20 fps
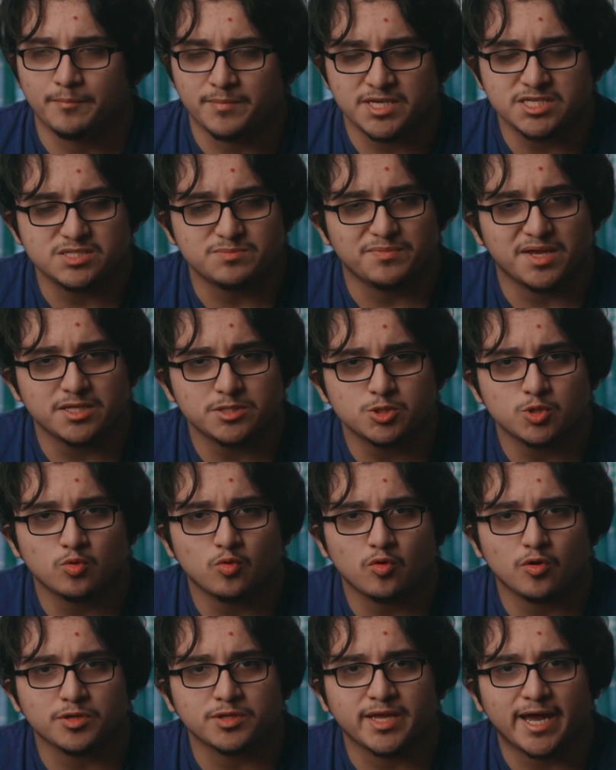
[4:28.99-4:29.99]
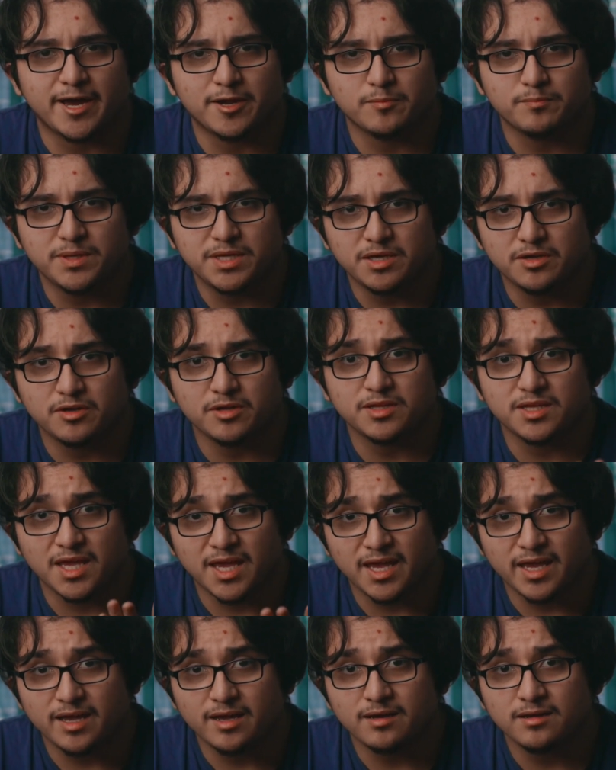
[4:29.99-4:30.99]
his mentor on how to be a good
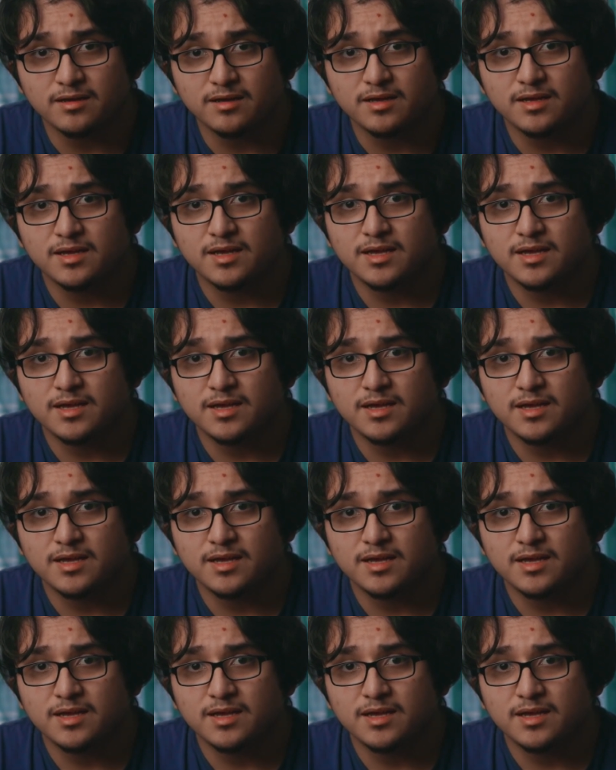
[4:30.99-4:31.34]
king.